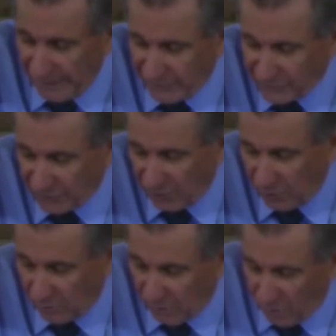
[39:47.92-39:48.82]
and
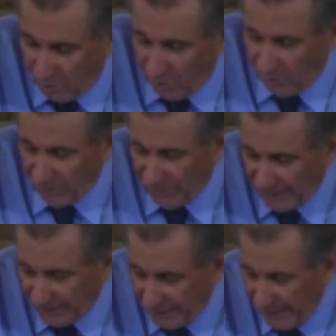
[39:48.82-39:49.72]
sold all that
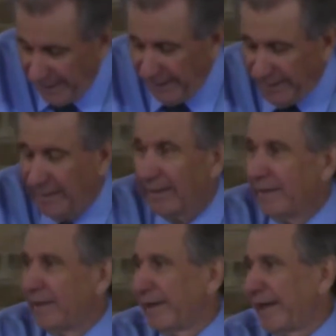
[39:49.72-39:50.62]
he had,
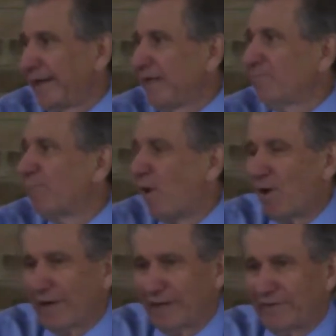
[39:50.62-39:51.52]
and he
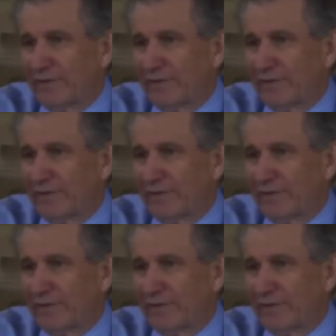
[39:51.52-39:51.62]
bought it.